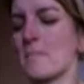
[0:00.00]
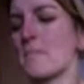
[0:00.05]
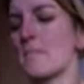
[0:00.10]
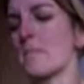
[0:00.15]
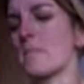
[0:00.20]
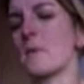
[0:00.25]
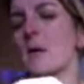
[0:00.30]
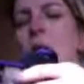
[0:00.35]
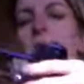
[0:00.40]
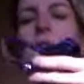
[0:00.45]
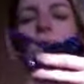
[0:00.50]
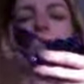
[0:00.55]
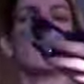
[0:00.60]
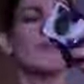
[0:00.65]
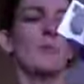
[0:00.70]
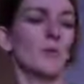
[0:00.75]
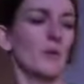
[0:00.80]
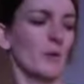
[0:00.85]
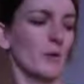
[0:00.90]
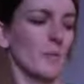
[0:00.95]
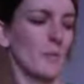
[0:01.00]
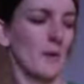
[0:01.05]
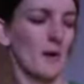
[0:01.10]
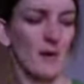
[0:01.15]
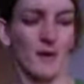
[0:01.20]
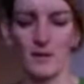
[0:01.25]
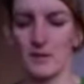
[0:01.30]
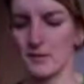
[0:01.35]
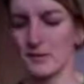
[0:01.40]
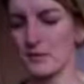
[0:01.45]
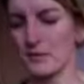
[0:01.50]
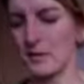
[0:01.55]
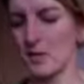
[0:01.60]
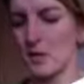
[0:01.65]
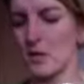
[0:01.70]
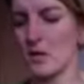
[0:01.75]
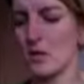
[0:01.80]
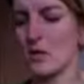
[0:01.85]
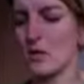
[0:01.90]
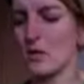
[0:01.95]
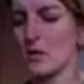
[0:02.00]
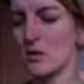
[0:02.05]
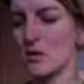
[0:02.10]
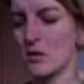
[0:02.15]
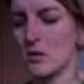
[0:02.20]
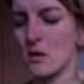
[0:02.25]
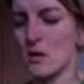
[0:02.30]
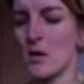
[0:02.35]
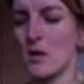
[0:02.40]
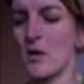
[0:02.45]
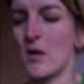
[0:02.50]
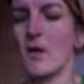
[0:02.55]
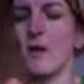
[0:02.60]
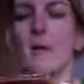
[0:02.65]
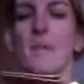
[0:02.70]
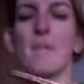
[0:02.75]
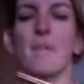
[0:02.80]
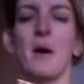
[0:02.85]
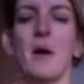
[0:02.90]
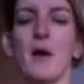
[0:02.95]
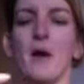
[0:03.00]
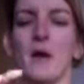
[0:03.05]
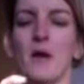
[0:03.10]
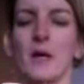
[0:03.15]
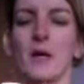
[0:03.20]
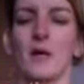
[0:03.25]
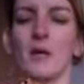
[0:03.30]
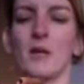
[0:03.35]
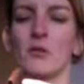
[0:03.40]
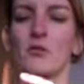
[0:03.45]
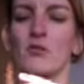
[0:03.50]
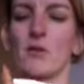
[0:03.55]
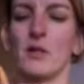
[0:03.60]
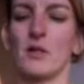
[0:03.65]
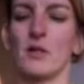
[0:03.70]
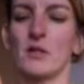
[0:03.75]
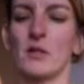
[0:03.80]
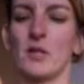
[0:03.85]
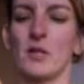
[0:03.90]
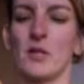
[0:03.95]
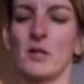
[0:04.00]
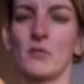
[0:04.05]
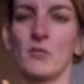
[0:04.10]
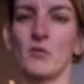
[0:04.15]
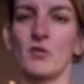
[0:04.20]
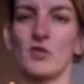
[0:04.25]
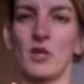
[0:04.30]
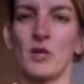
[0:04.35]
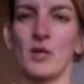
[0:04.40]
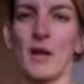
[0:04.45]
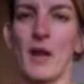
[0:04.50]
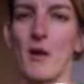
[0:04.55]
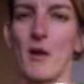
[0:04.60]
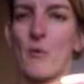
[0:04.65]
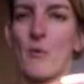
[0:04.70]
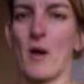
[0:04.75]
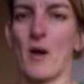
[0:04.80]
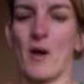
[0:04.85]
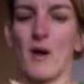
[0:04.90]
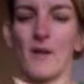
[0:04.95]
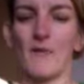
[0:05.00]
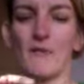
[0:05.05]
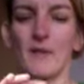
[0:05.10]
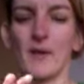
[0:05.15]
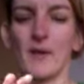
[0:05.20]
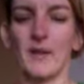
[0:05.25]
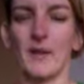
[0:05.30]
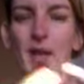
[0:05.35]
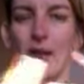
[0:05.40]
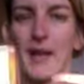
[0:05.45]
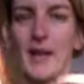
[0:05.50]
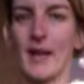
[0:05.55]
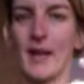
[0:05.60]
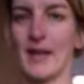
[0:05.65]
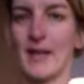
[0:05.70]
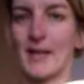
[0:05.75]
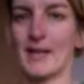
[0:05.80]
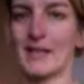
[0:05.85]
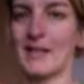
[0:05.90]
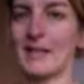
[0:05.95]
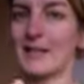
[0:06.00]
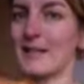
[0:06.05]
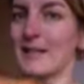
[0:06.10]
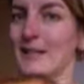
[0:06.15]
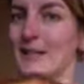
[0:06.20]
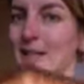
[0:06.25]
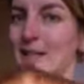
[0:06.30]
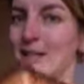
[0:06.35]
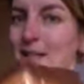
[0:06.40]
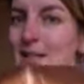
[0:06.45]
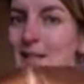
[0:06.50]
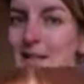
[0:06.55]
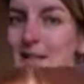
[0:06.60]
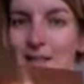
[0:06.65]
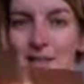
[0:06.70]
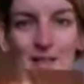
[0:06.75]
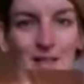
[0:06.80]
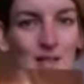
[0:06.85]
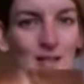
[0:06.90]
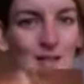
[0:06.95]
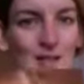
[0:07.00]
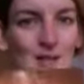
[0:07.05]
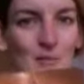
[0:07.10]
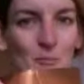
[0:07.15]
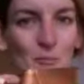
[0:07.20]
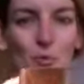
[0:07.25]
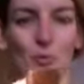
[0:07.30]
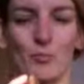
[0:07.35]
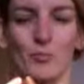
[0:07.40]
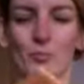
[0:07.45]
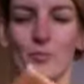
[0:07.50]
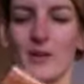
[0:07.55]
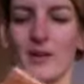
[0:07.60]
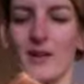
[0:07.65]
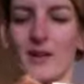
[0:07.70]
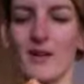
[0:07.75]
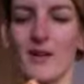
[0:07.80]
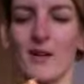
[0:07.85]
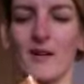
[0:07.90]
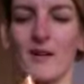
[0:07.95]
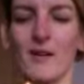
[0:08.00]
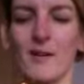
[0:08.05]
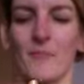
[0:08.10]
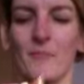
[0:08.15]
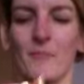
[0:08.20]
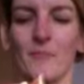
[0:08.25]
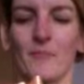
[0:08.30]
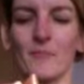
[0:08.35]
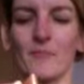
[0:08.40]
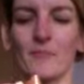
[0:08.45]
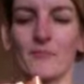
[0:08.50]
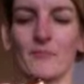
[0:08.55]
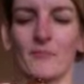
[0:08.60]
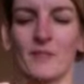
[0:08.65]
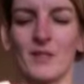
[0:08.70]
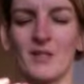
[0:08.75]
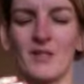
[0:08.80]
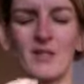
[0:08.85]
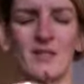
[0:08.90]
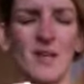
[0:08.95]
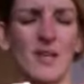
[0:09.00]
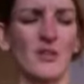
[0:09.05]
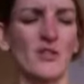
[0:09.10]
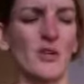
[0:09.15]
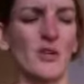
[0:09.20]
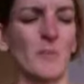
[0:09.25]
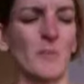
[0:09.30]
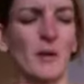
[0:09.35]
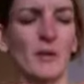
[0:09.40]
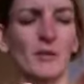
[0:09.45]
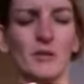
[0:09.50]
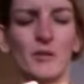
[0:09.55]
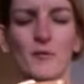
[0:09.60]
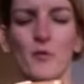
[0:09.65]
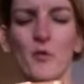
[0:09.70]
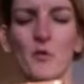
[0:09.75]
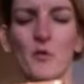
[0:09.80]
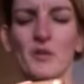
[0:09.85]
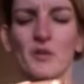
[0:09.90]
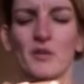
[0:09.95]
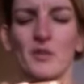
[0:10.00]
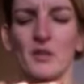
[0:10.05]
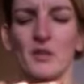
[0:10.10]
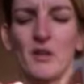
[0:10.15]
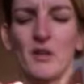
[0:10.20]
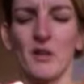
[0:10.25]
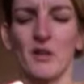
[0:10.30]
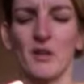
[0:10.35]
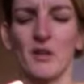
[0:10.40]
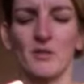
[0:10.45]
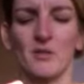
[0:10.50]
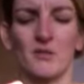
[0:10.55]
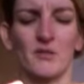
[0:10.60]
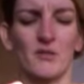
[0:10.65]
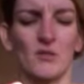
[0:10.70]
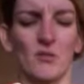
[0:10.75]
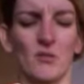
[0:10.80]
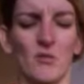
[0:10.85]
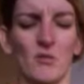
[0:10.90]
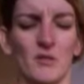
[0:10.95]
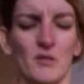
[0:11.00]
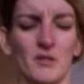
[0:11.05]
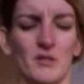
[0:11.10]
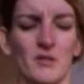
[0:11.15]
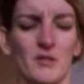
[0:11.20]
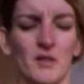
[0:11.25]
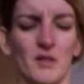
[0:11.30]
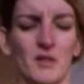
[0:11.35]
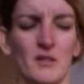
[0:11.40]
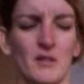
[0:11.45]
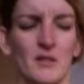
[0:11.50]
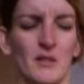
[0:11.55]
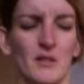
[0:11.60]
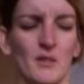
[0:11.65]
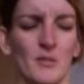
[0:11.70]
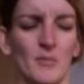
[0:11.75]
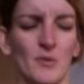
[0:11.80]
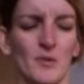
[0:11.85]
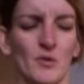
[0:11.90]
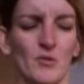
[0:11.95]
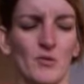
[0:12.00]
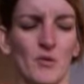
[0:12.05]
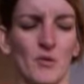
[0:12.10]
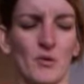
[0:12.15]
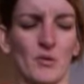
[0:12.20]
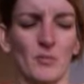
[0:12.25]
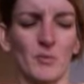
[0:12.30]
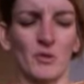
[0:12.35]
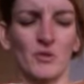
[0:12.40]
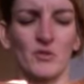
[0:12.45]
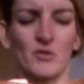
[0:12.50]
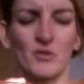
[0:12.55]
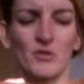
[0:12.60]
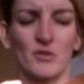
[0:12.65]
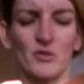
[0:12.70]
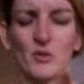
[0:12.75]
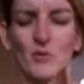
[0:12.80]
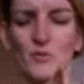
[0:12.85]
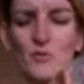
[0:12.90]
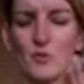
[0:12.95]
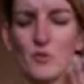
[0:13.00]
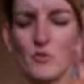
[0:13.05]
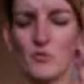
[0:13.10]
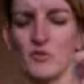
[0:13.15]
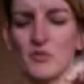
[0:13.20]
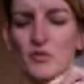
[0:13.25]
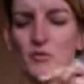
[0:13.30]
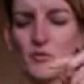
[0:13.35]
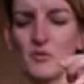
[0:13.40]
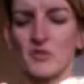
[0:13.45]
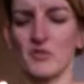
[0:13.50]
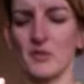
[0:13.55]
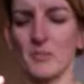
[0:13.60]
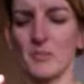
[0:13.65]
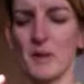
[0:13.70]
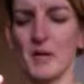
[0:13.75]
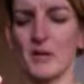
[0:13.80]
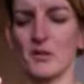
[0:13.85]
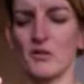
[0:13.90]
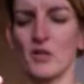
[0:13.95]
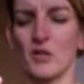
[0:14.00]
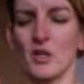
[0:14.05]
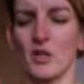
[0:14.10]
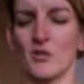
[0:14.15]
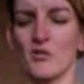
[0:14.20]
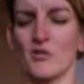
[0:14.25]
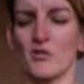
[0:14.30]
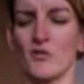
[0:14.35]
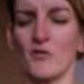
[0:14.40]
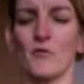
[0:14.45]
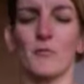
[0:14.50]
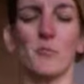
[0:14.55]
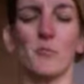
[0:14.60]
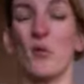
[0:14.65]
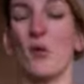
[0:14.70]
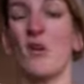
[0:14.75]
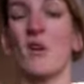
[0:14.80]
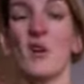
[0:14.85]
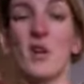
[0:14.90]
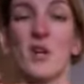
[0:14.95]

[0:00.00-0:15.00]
my work pass, my train ticket, which I now have in a Mulberry. This is actually apparently for Oyster cards, so it's a little bit annoying because it sort of goes across the picture and stuff, but